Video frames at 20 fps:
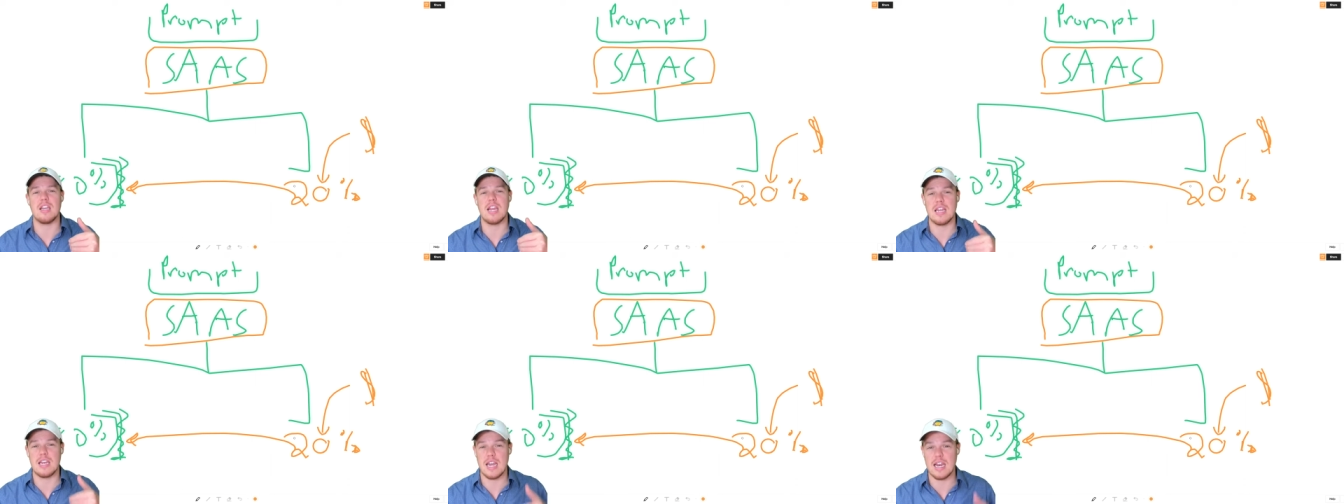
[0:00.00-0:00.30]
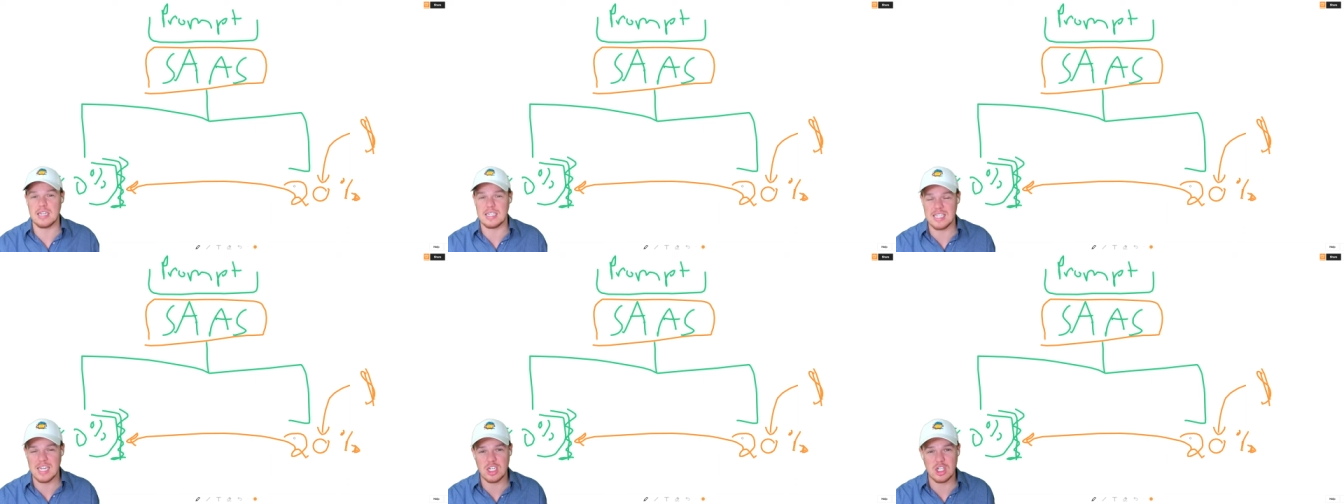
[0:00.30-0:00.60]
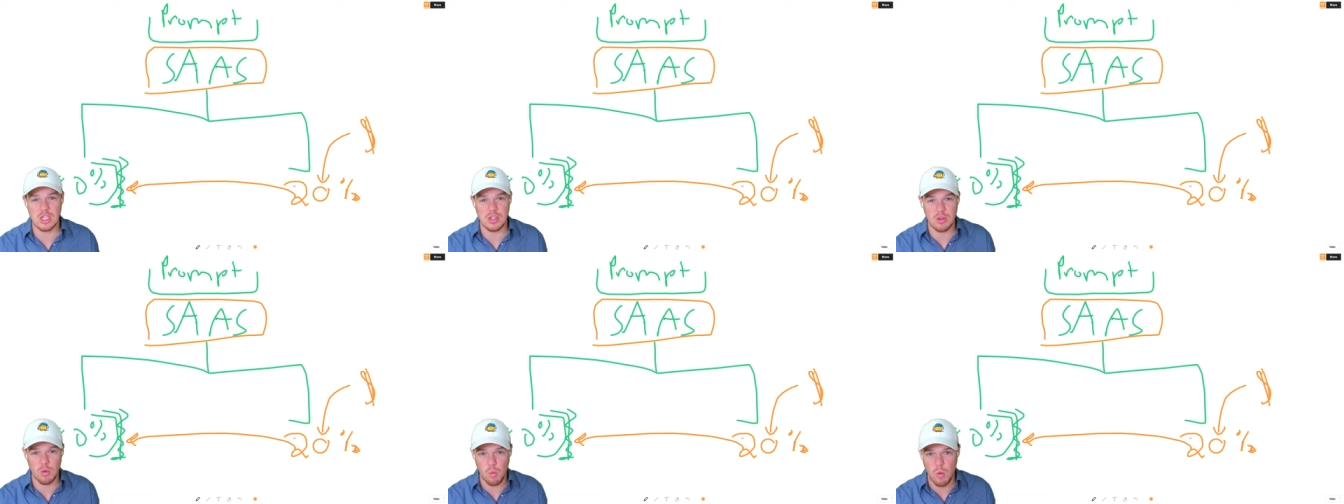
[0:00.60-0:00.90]
and, and
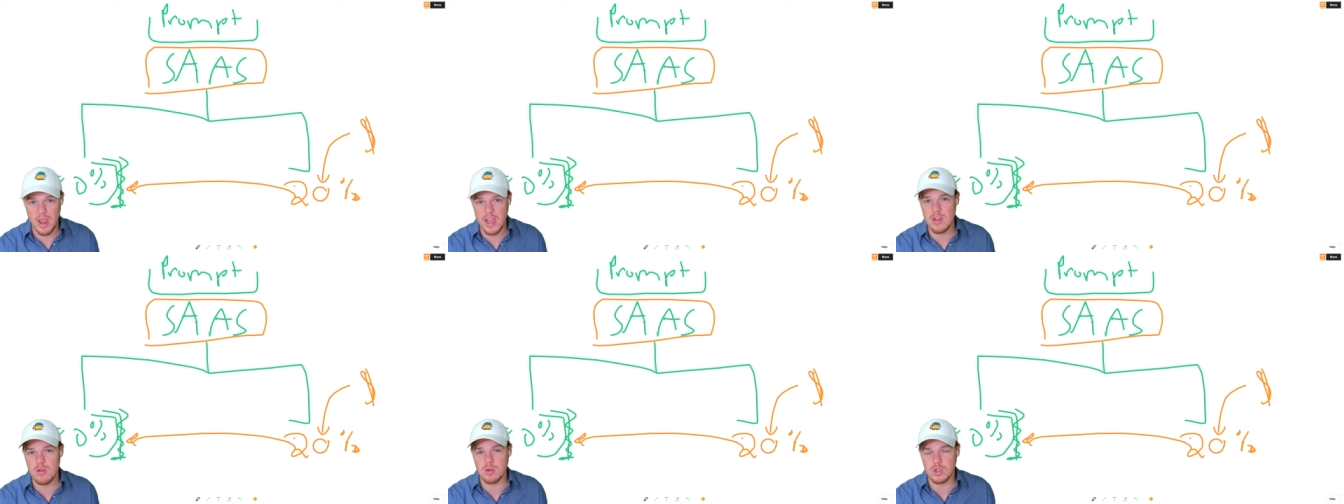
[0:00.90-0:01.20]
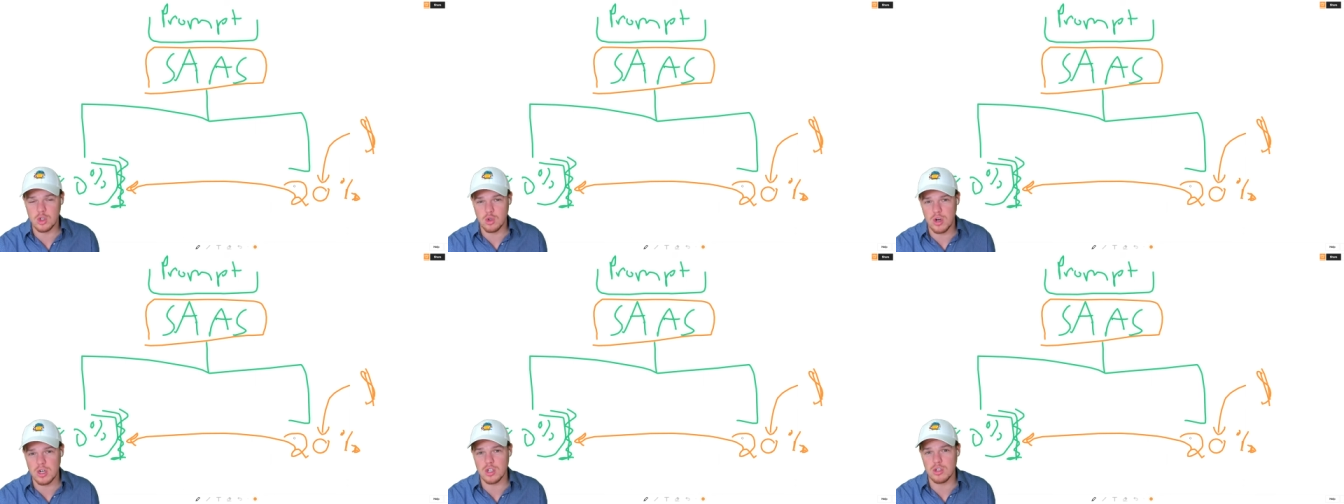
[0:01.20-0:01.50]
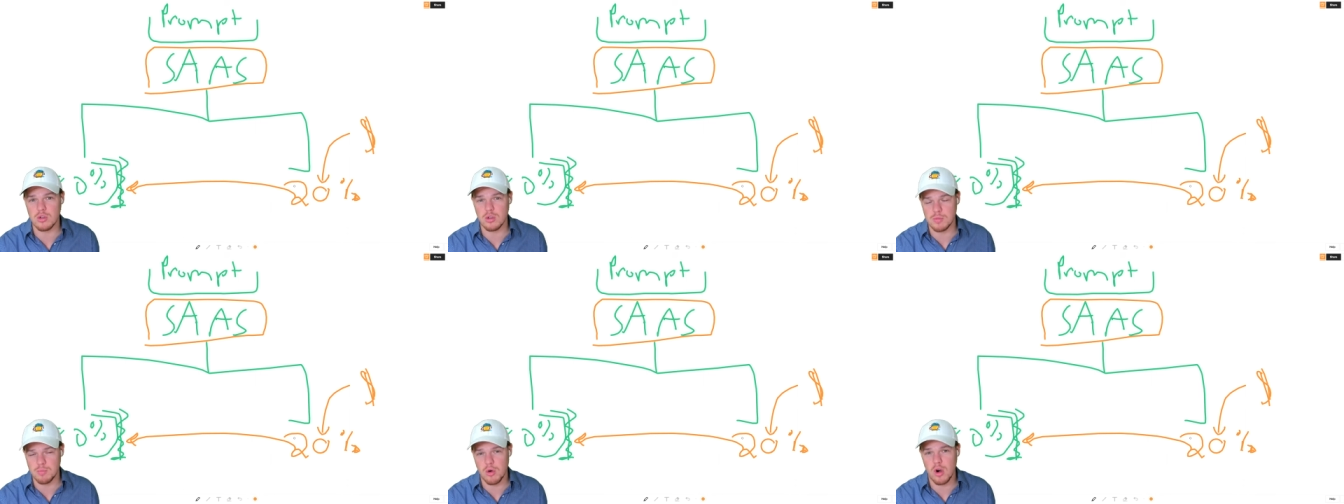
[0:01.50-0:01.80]
essentially the way you structure
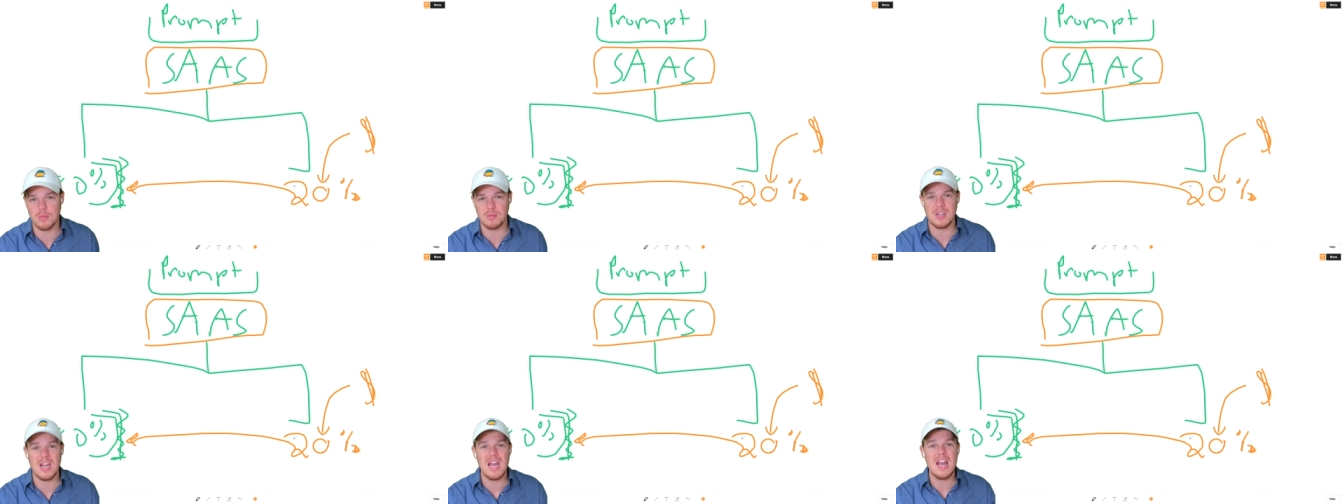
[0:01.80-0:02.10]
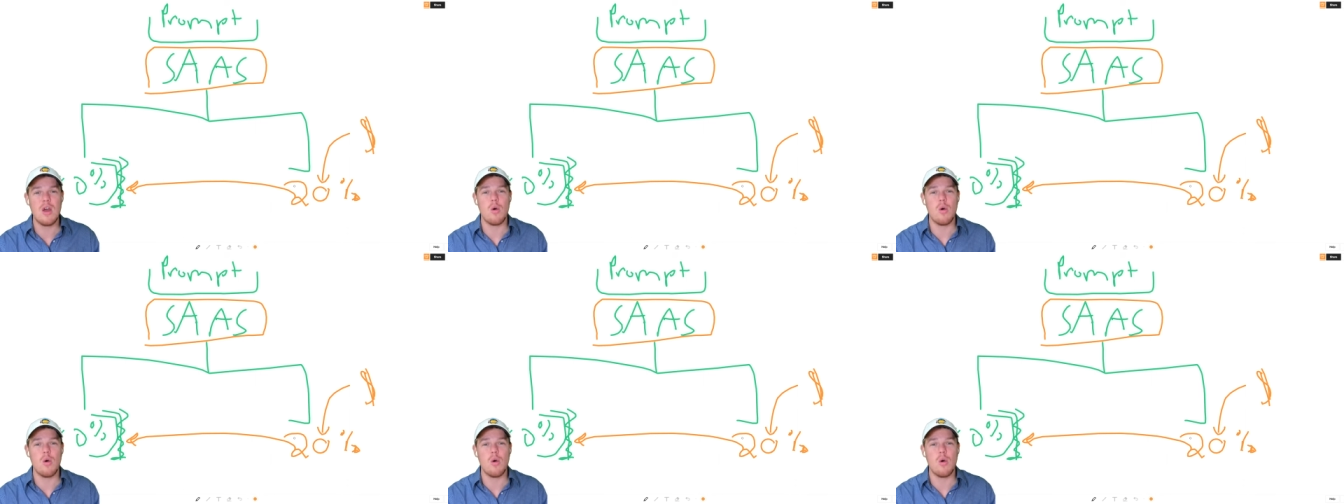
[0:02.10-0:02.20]
those prompts